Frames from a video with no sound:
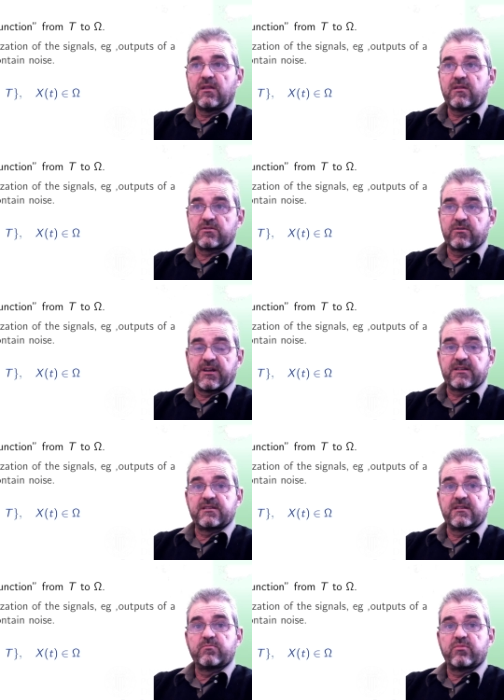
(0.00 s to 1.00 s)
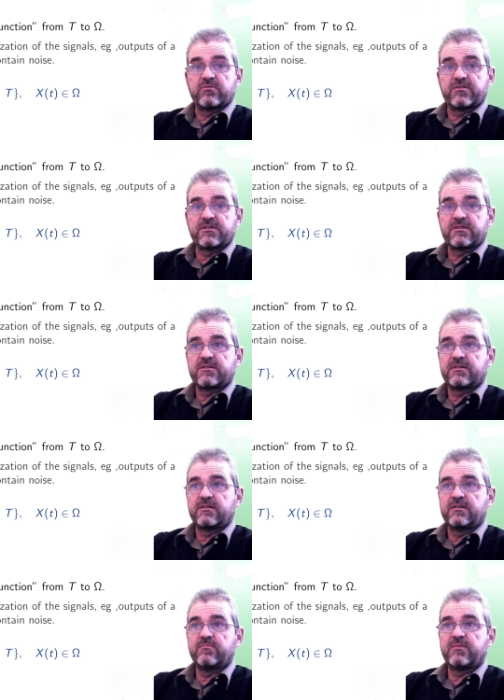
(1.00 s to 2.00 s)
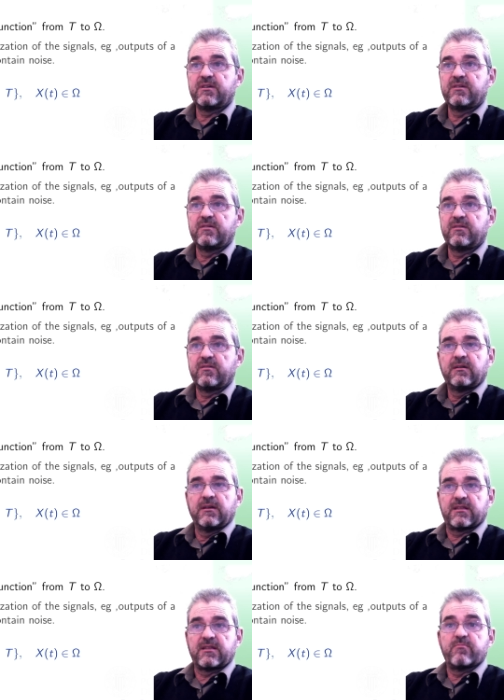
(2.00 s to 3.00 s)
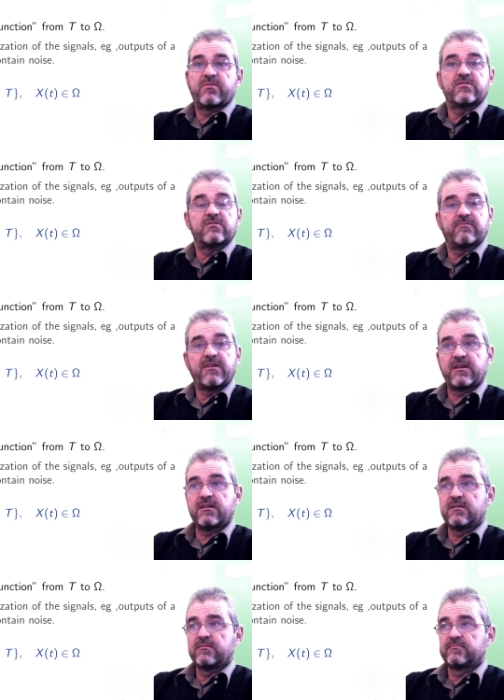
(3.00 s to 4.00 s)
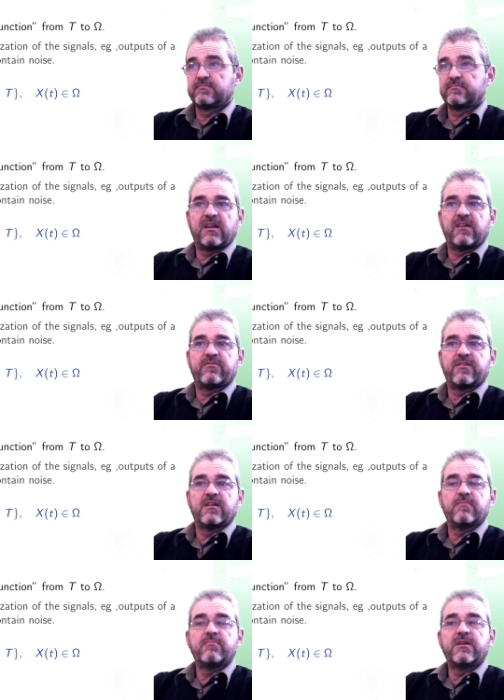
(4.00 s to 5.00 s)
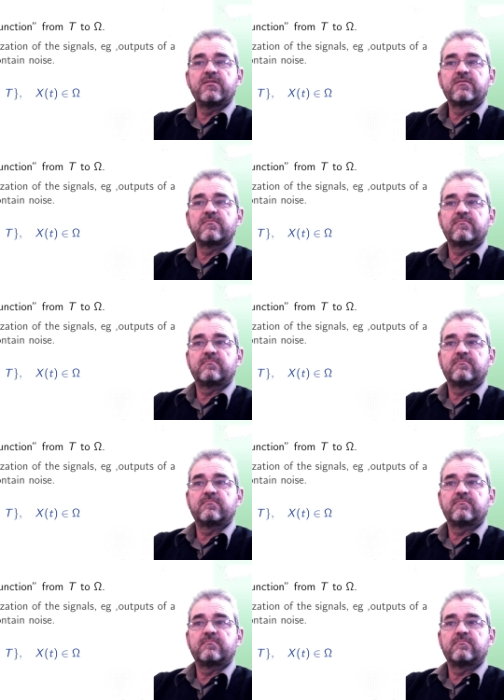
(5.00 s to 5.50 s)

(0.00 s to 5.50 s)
and the stochastic process can be a temperature reading every minute.